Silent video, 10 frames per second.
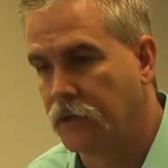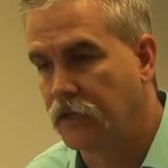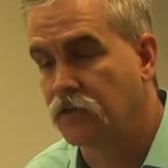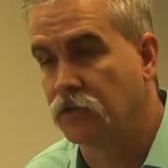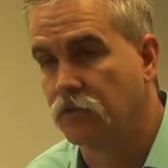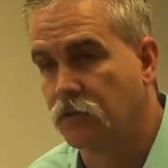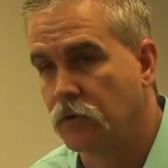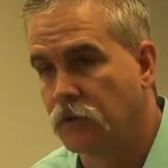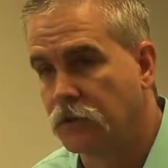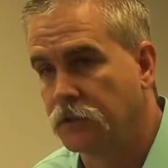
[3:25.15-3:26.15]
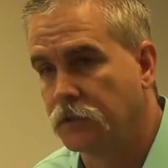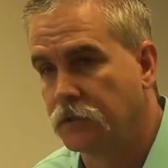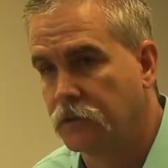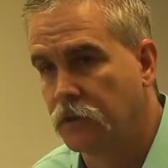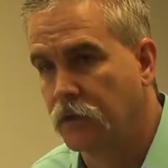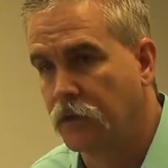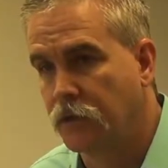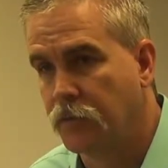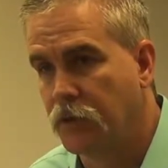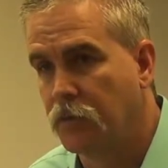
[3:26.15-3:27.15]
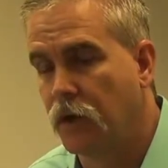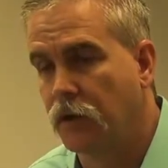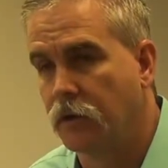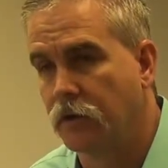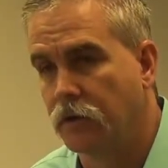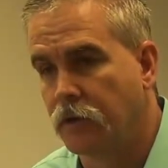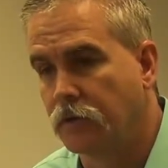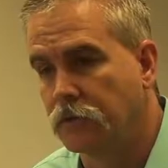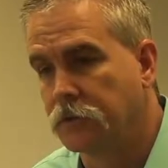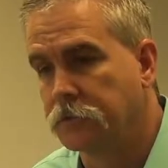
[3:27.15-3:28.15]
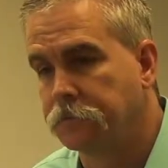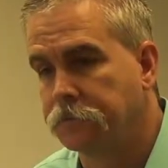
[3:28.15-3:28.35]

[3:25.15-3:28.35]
eastern forest in the Piedmont and on the coast.